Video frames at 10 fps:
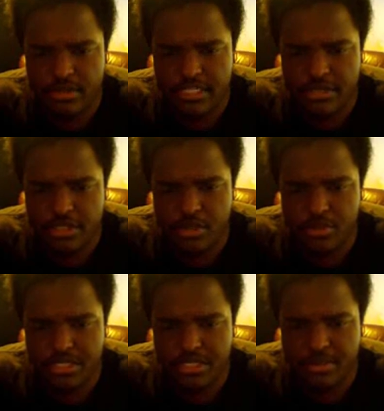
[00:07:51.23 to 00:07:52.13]
did
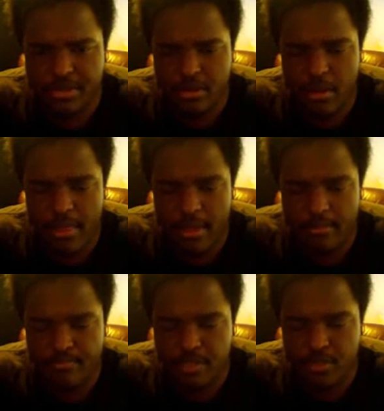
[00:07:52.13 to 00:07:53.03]
Dorito, uh,
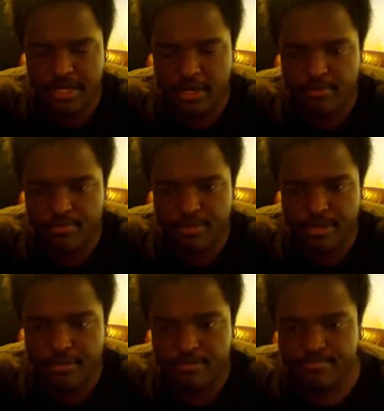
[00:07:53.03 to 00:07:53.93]
Dorito. There you
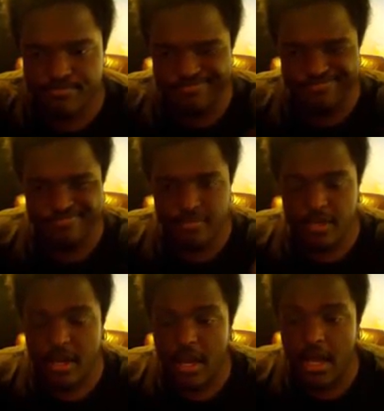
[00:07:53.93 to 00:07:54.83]
go.
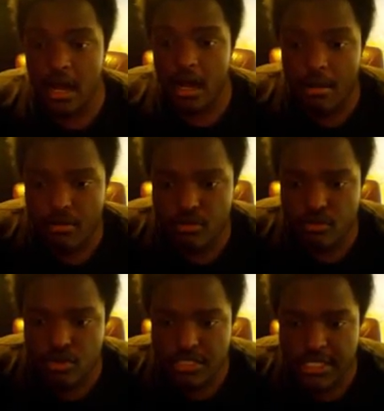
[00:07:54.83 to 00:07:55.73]
Um, and of
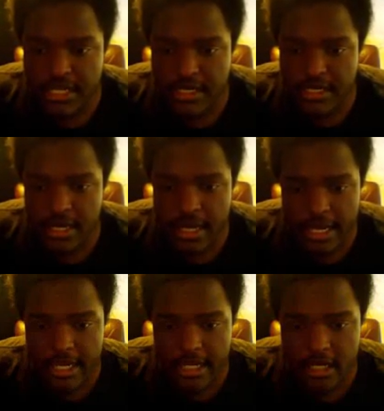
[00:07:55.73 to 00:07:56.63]
course,
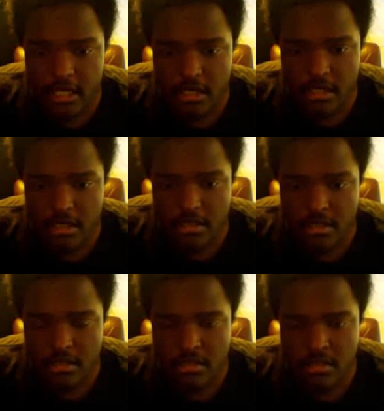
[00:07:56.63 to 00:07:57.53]
10k,
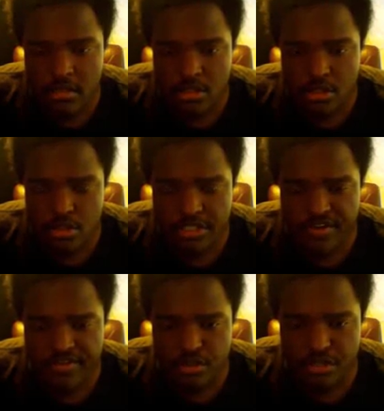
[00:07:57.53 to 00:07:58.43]

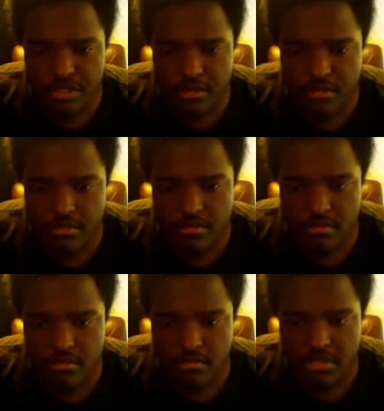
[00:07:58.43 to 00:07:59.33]
2,500. now. Um,
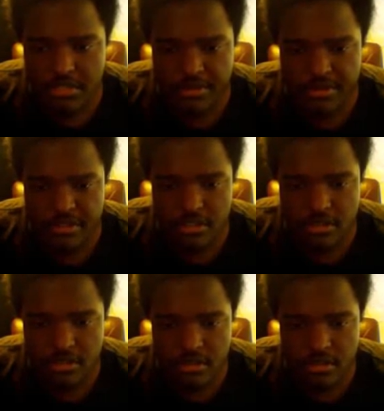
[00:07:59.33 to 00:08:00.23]
experience.
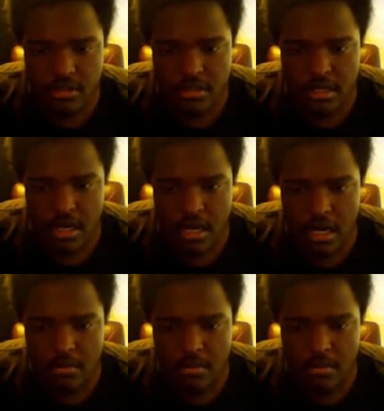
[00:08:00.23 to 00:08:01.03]
Um,